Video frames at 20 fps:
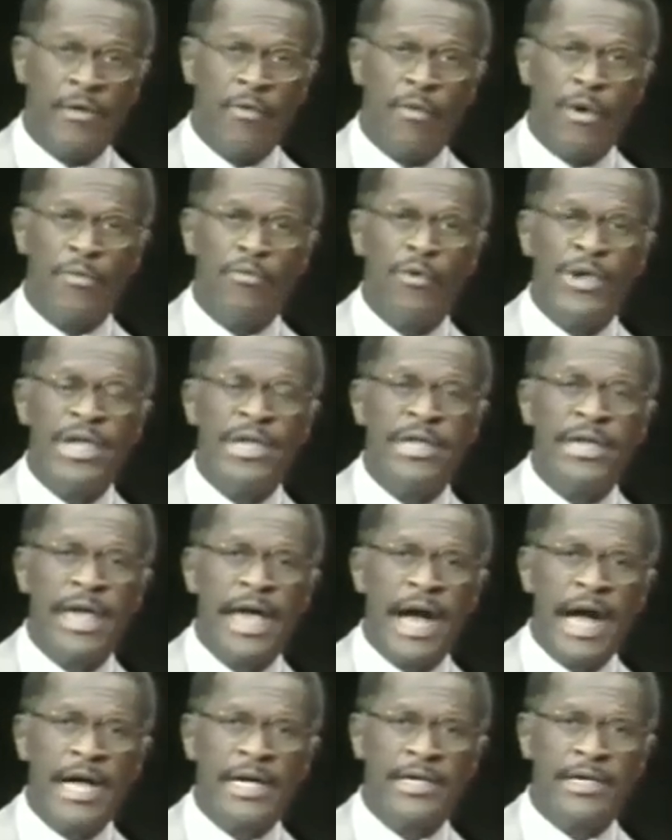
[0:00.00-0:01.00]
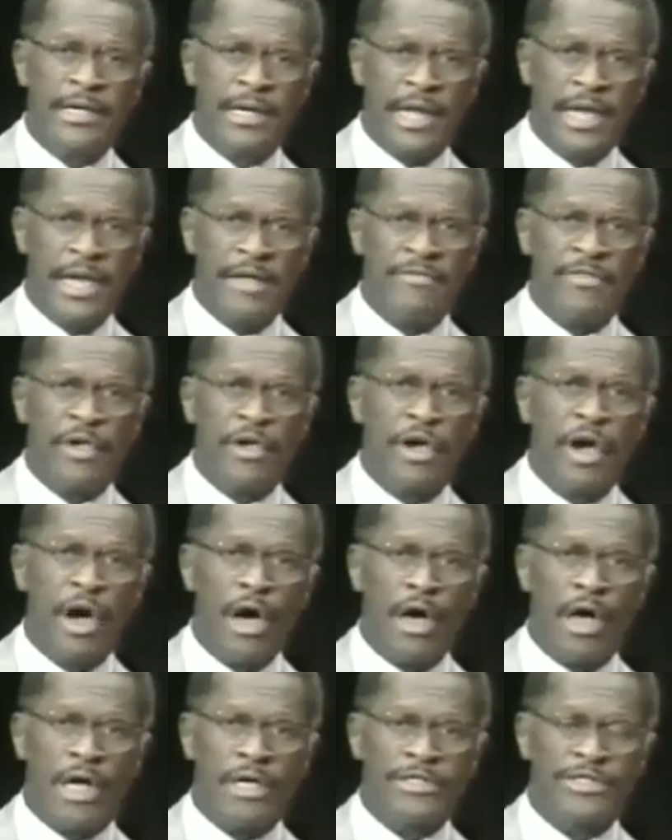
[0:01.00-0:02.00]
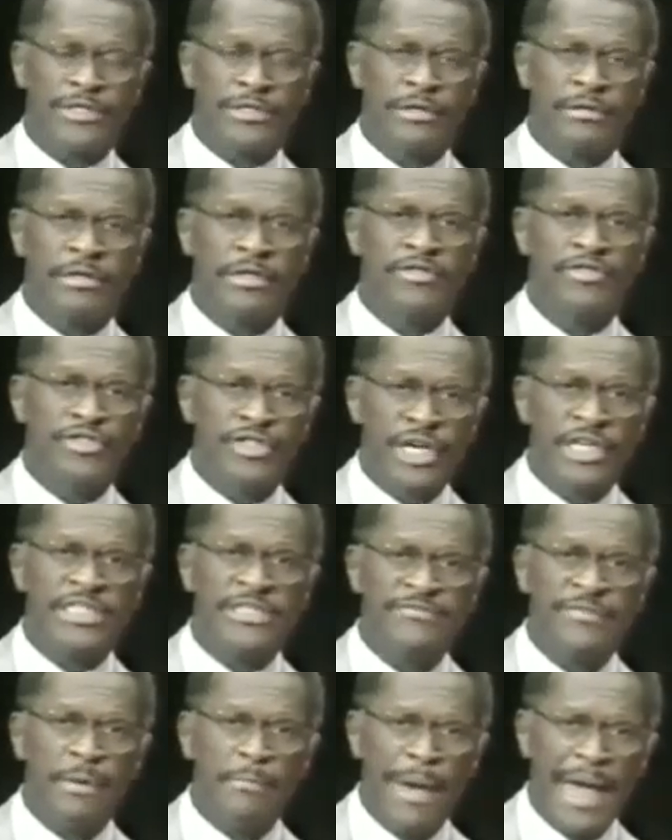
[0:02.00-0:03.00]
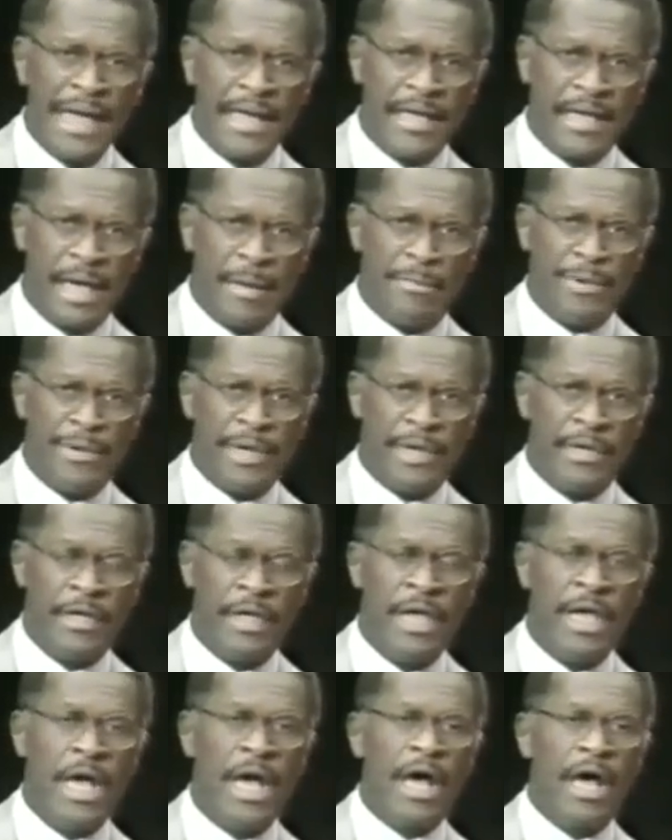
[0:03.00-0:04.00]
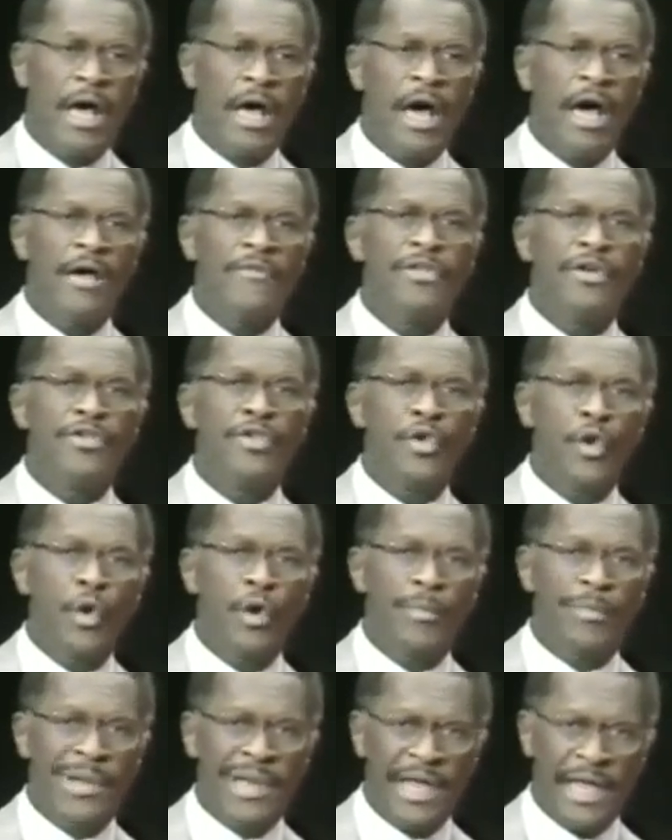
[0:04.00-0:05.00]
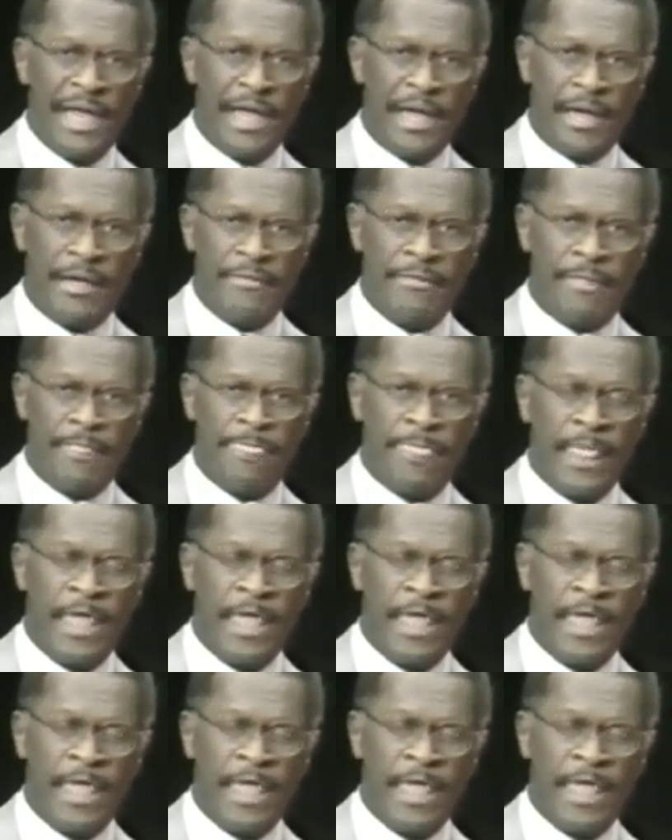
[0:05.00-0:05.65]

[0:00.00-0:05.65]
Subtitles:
When we calculate the cost just for my company under your plan,